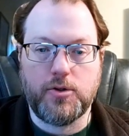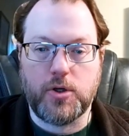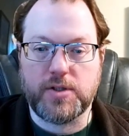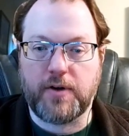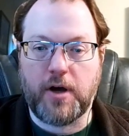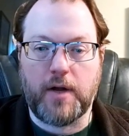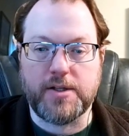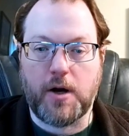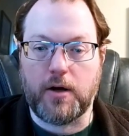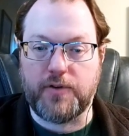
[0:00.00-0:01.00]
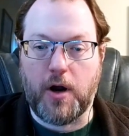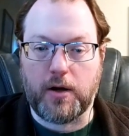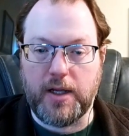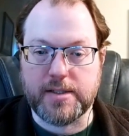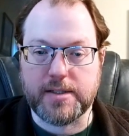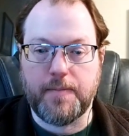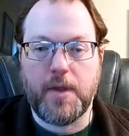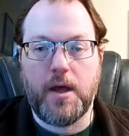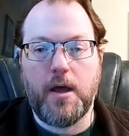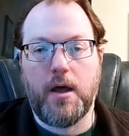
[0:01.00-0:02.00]
Joseph Conrad's Heart of Darkness.
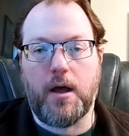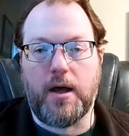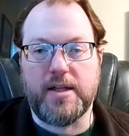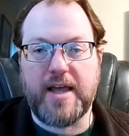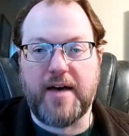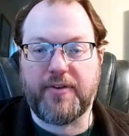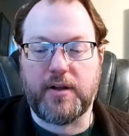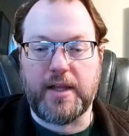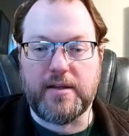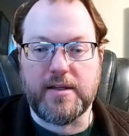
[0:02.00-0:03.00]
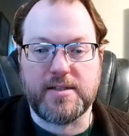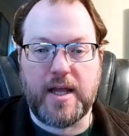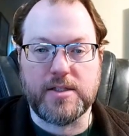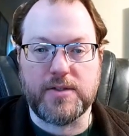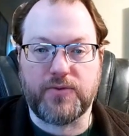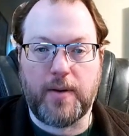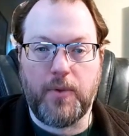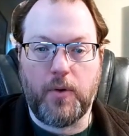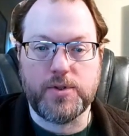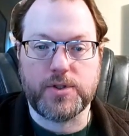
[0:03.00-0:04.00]
It definitely descends from
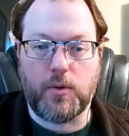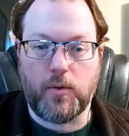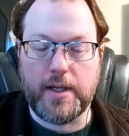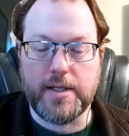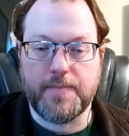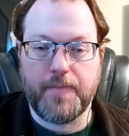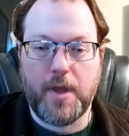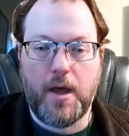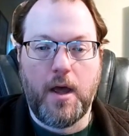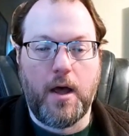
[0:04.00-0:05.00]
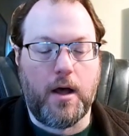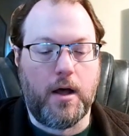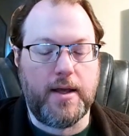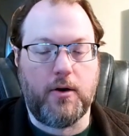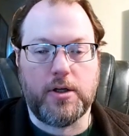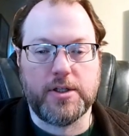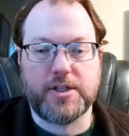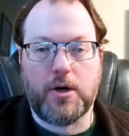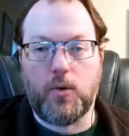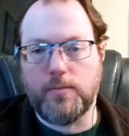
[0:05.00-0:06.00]
those stories. It
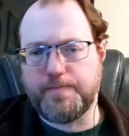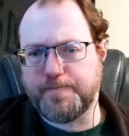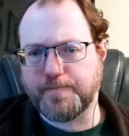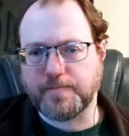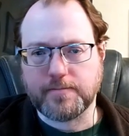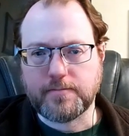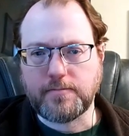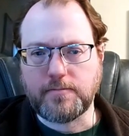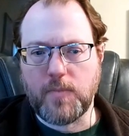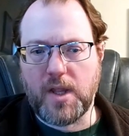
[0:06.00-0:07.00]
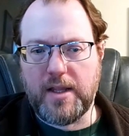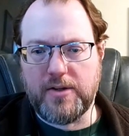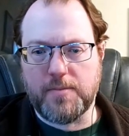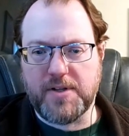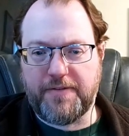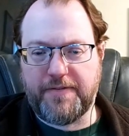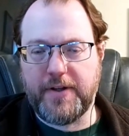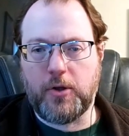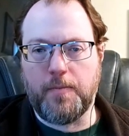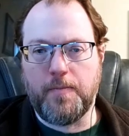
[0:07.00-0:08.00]
also, in terms of
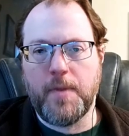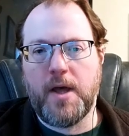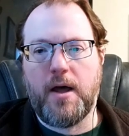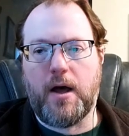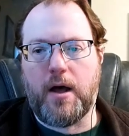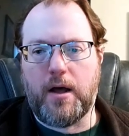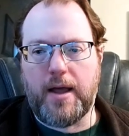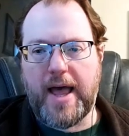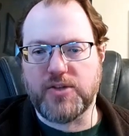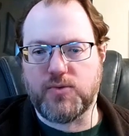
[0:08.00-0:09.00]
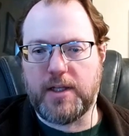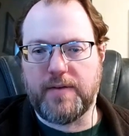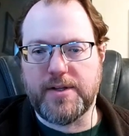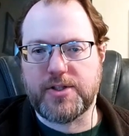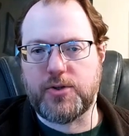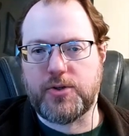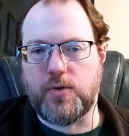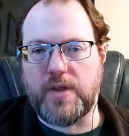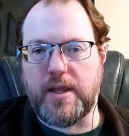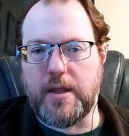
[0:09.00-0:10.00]
film, has relevance
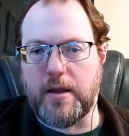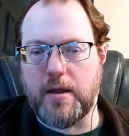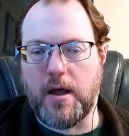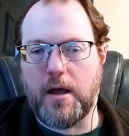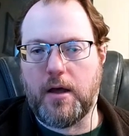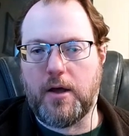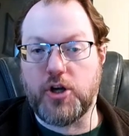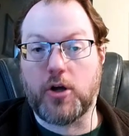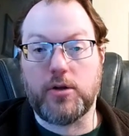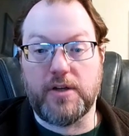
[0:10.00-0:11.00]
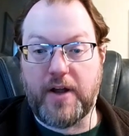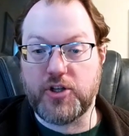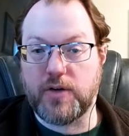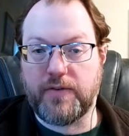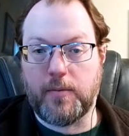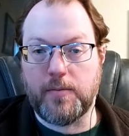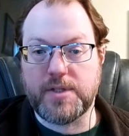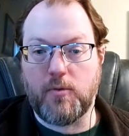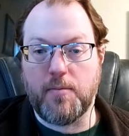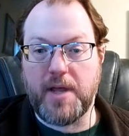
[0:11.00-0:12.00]
to the jungle adventure films
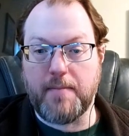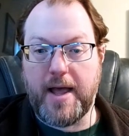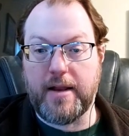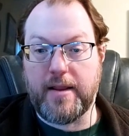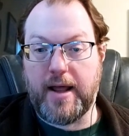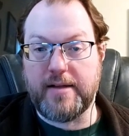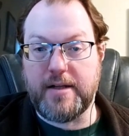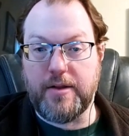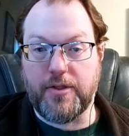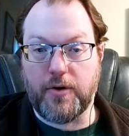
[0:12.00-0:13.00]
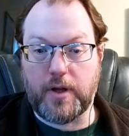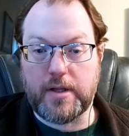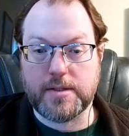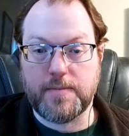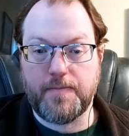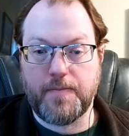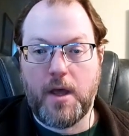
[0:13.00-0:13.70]
that were being made in the 1930s,